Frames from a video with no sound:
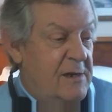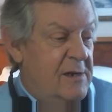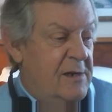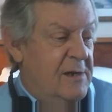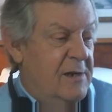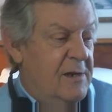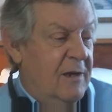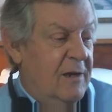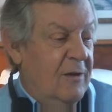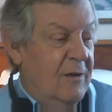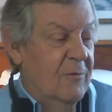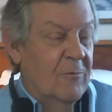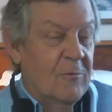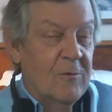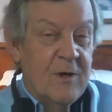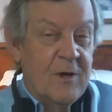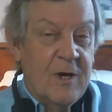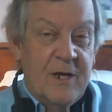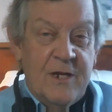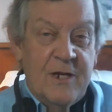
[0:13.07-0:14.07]
We're not
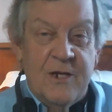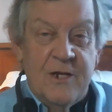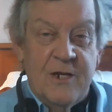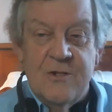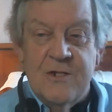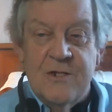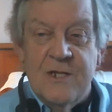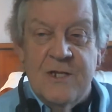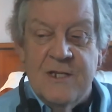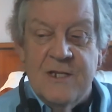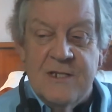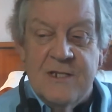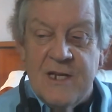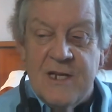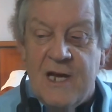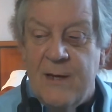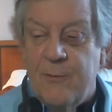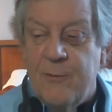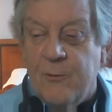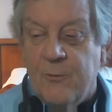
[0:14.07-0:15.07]
used to this type of
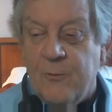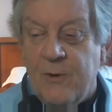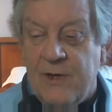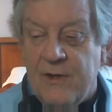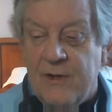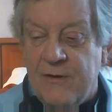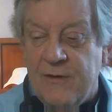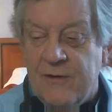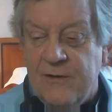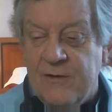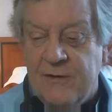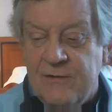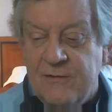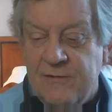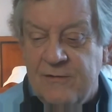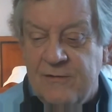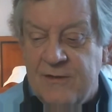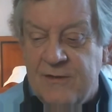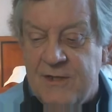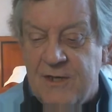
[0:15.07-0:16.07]
weather, so
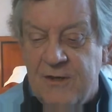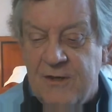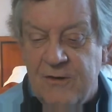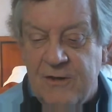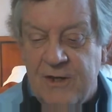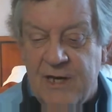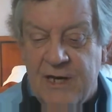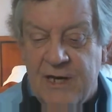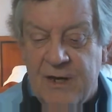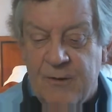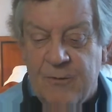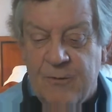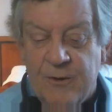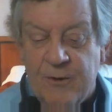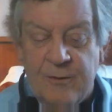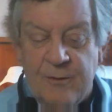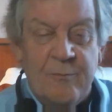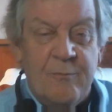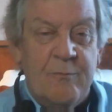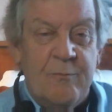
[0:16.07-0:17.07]
yeah, we'll
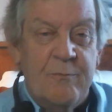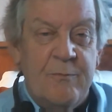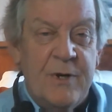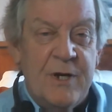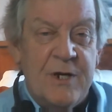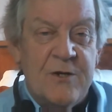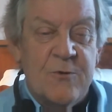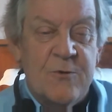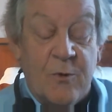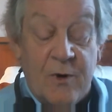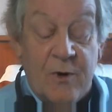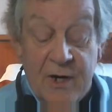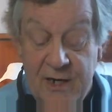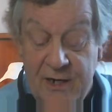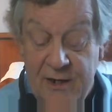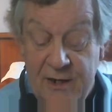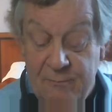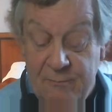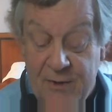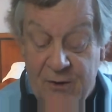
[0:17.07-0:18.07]
bitch, whine, and
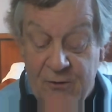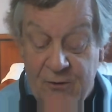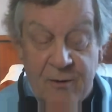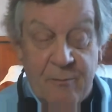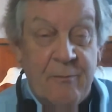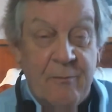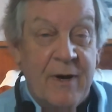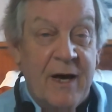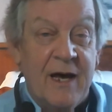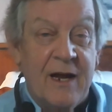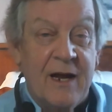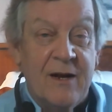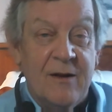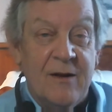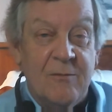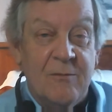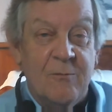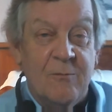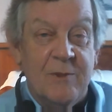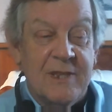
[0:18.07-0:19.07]
moan about it, but what
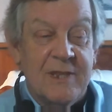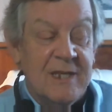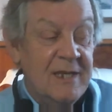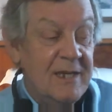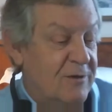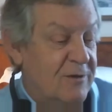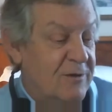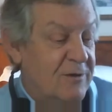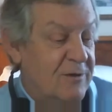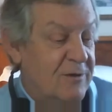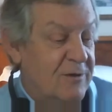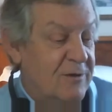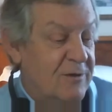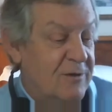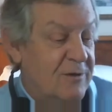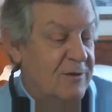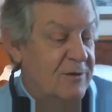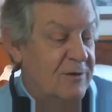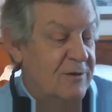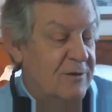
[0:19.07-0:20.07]
the hell?
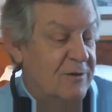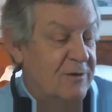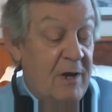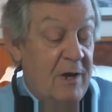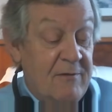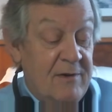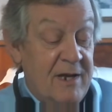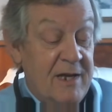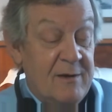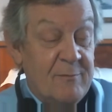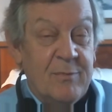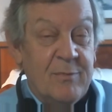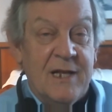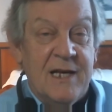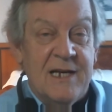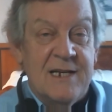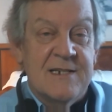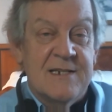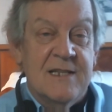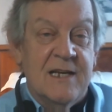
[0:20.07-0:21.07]
We haven't had a
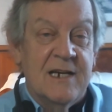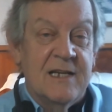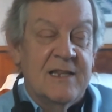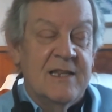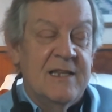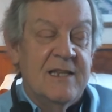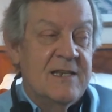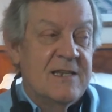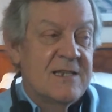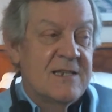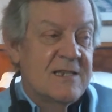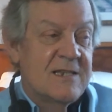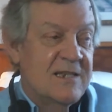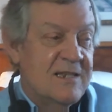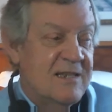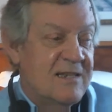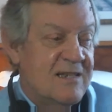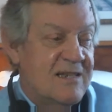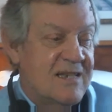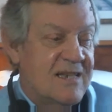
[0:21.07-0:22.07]
blast like this
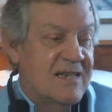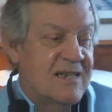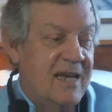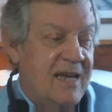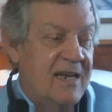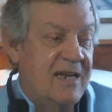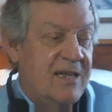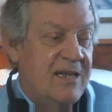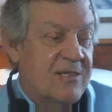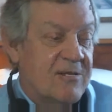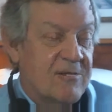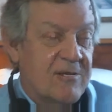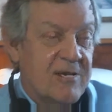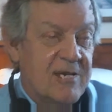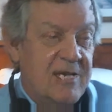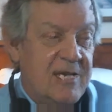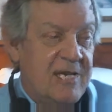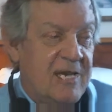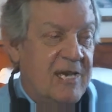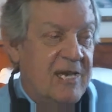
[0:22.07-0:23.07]
since
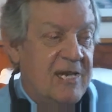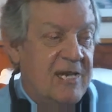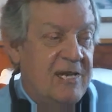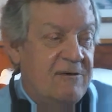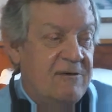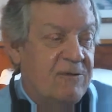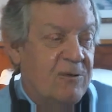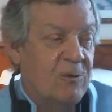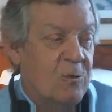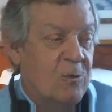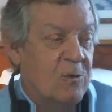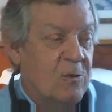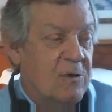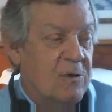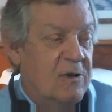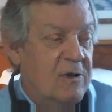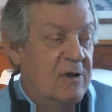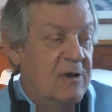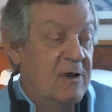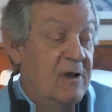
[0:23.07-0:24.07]
83, 84.